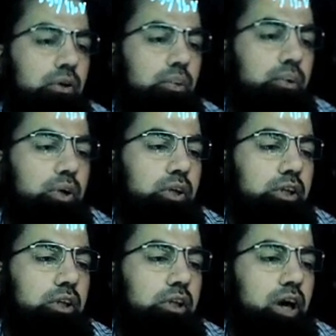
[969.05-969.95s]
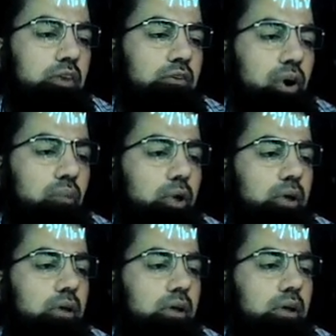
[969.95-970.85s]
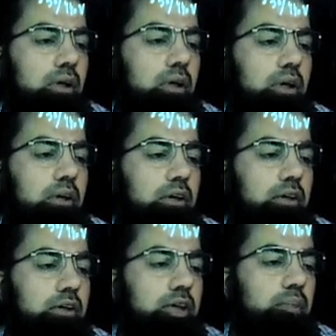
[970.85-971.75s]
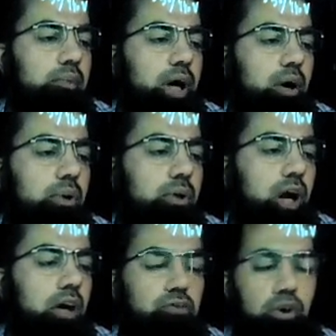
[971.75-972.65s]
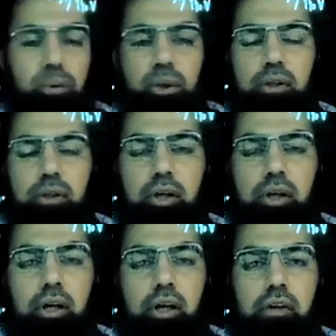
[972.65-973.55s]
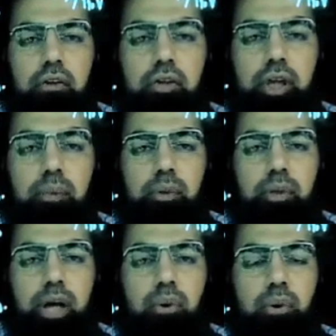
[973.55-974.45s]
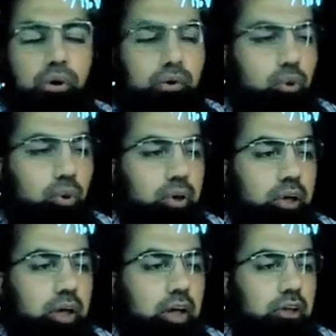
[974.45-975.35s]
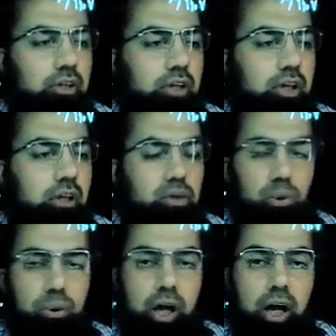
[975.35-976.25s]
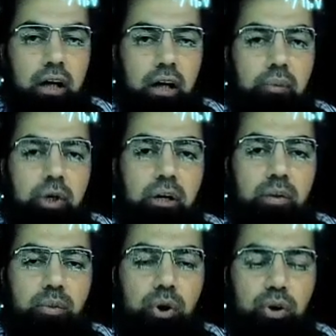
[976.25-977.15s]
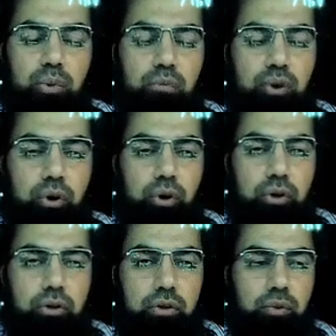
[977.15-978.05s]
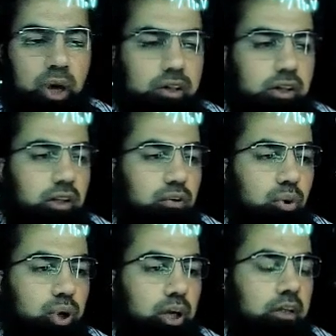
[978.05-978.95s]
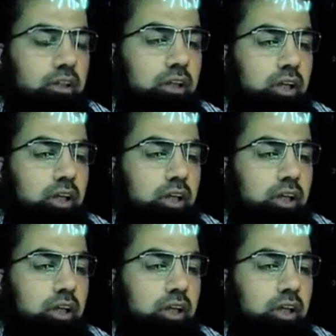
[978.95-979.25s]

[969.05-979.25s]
So potential transformer is a step down transformer. It steps down your voltage so that it becomes possible for us to measure the voltage.